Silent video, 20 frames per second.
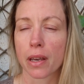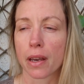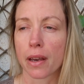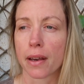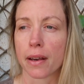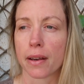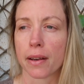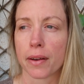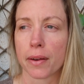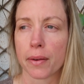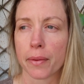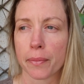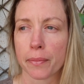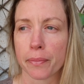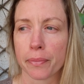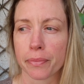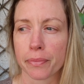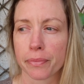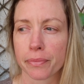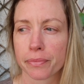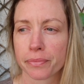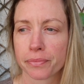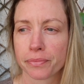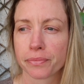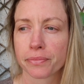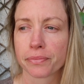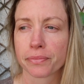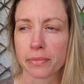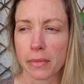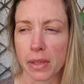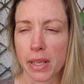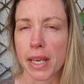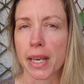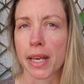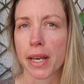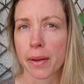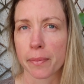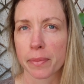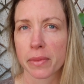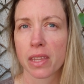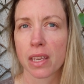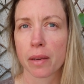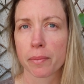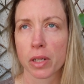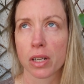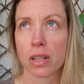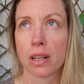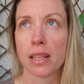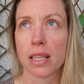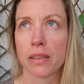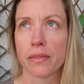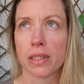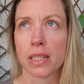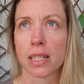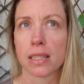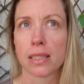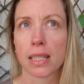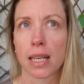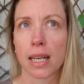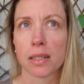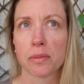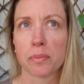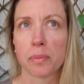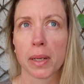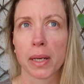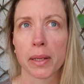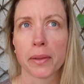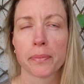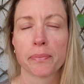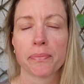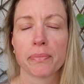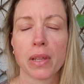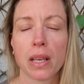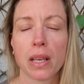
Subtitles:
Yeah, I think I'm gonna leave it at that, but